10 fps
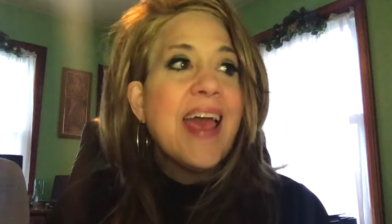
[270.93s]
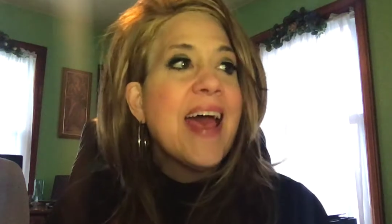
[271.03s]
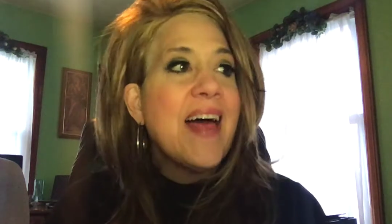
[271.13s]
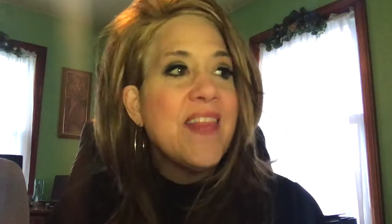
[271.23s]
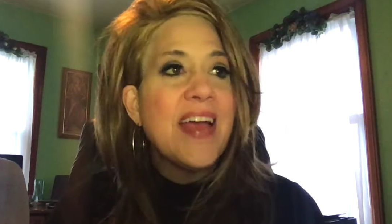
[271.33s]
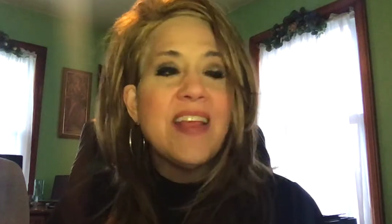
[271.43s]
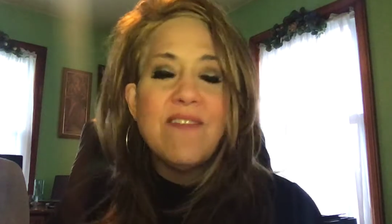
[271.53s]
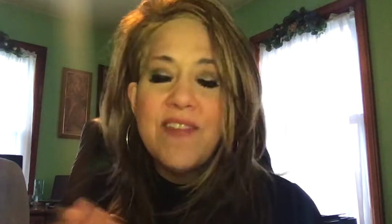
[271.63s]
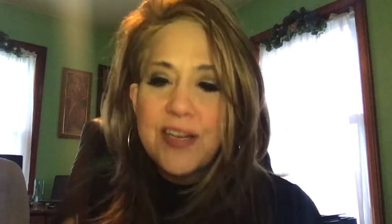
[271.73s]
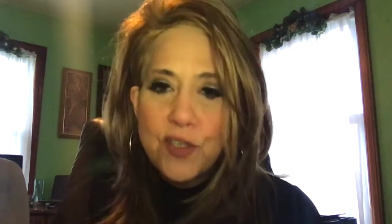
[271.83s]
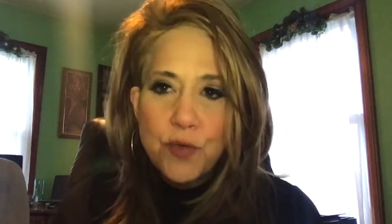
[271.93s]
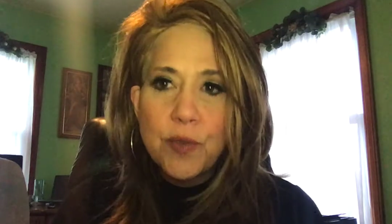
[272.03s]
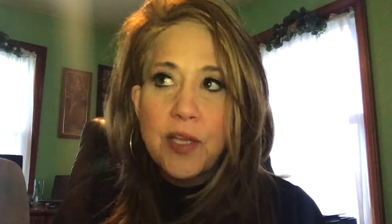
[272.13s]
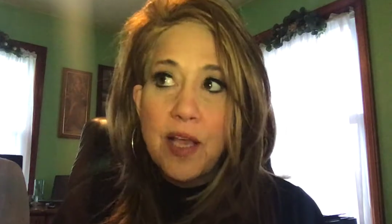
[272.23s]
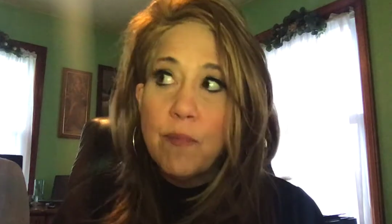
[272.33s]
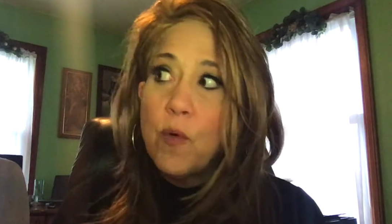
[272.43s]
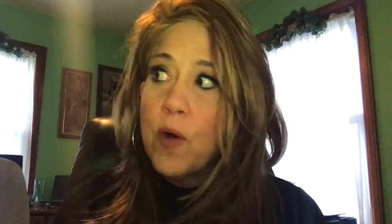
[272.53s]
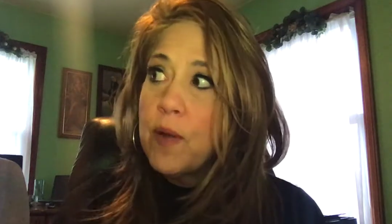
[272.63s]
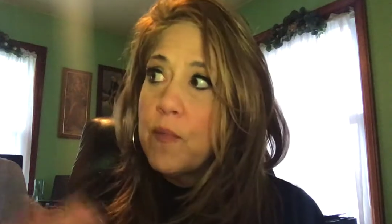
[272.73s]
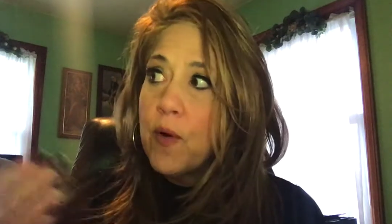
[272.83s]
And then eventually
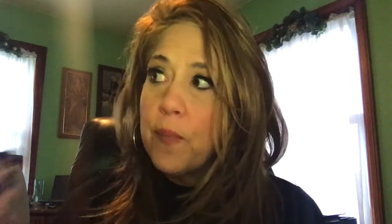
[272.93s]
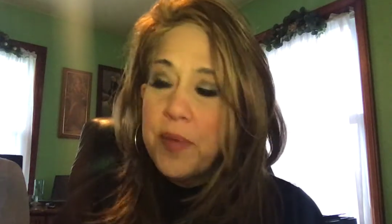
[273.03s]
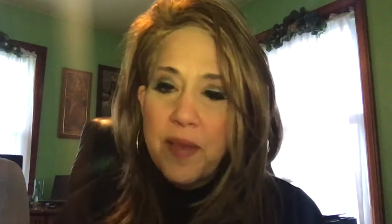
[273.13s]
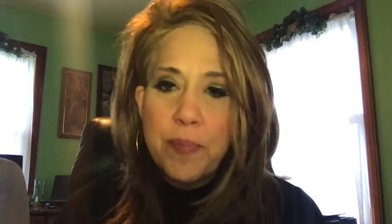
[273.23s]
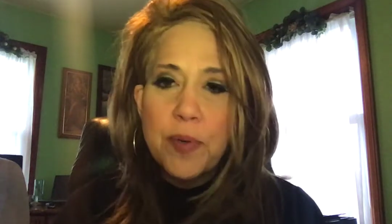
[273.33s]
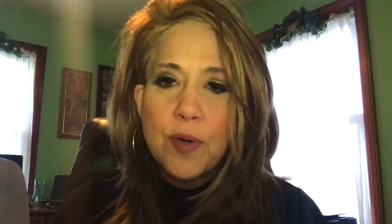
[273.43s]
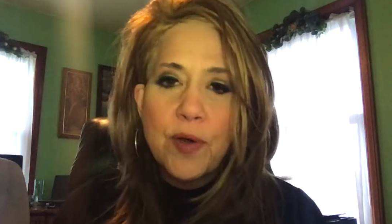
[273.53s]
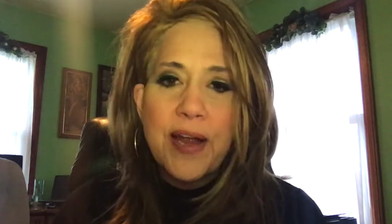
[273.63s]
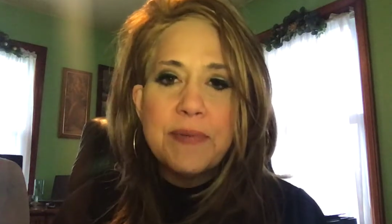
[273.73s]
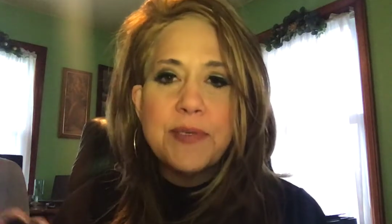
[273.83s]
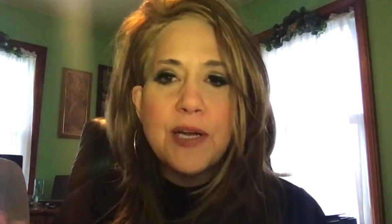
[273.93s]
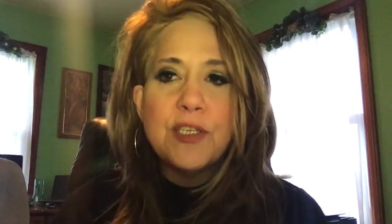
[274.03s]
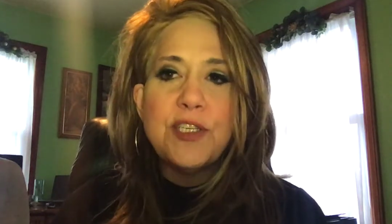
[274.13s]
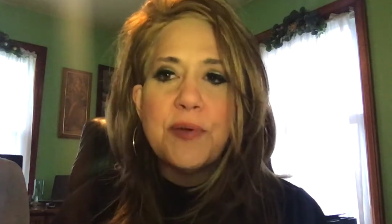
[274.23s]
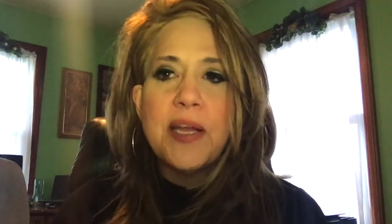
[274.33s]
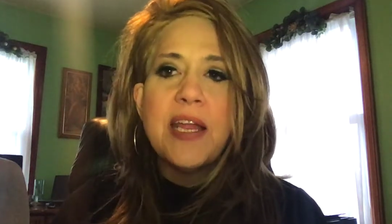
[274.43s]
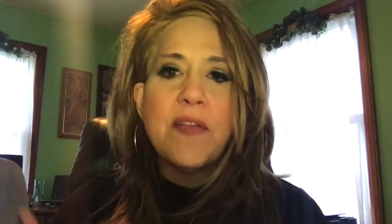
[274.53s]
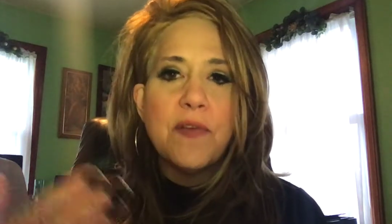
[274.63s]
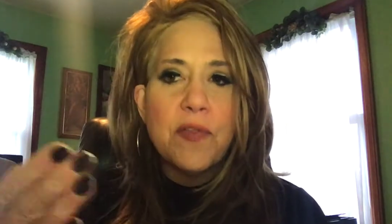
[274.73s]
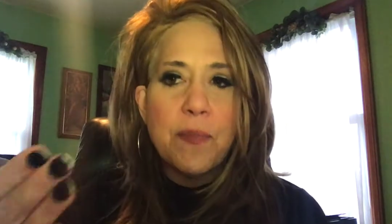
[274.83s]
more and more people grasped onto it,
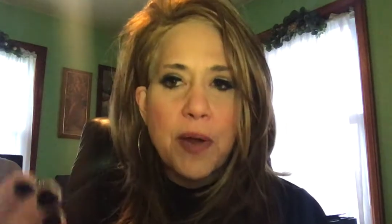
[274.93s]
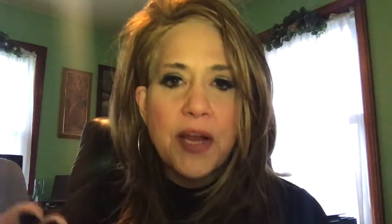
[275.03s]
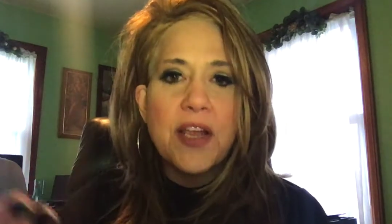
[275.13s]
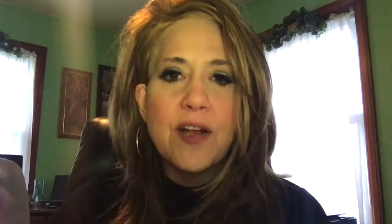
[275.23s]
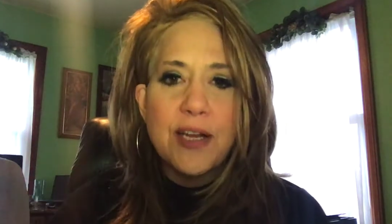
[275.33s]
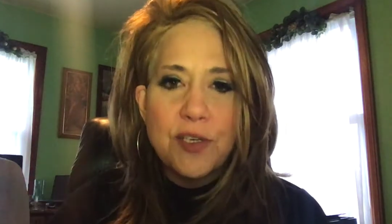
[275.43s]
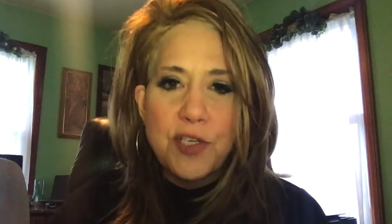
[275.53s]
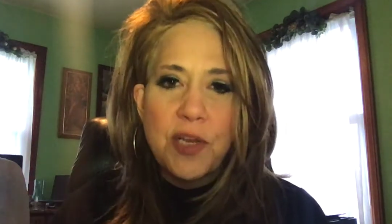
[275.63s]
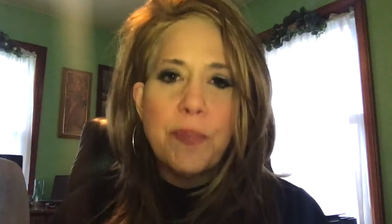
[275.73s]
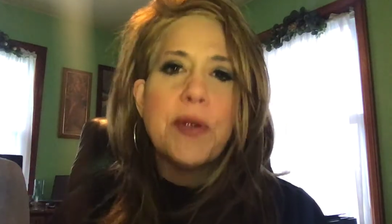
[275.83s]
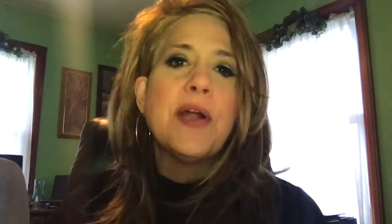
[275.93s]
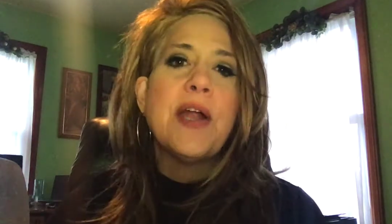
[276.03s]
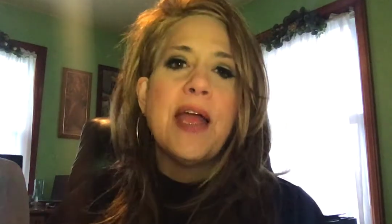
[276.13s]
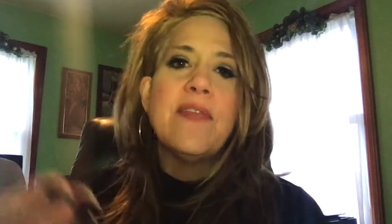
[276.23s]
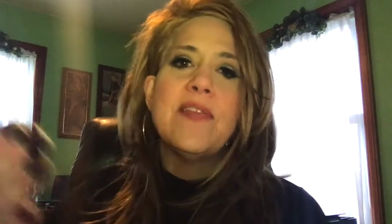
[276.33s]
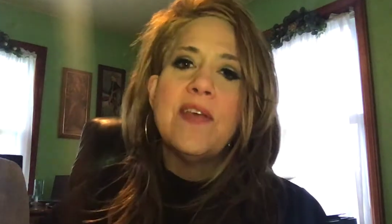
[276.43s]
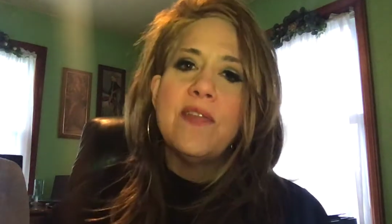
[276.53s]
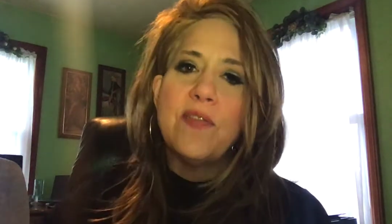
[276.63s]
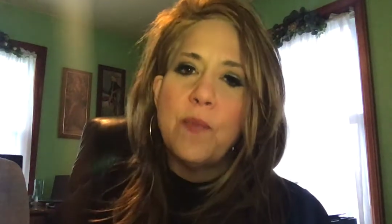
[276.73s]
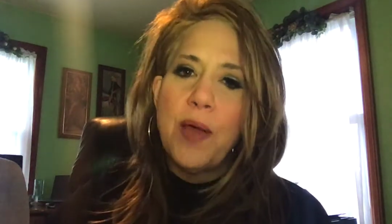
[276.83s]
and then the market got cheaper, and
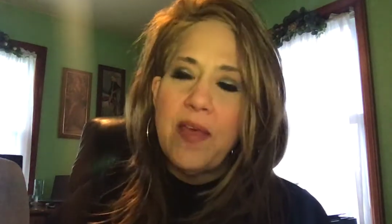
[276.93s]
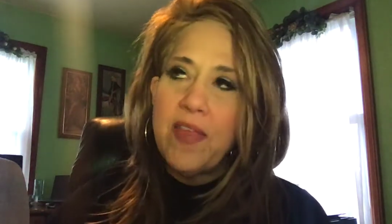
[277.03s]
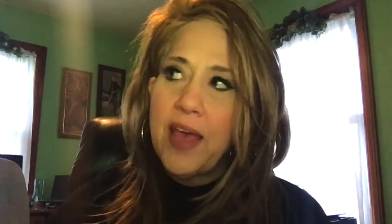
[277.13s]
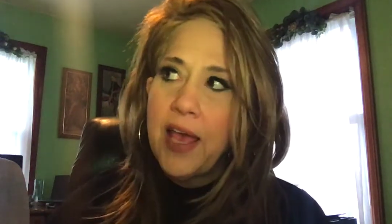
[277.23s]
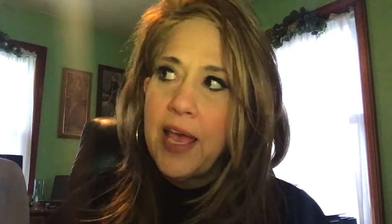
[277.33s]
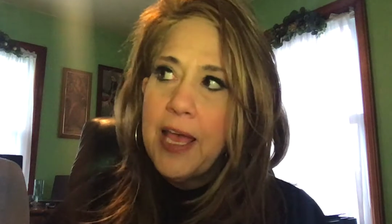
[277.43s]
then the way they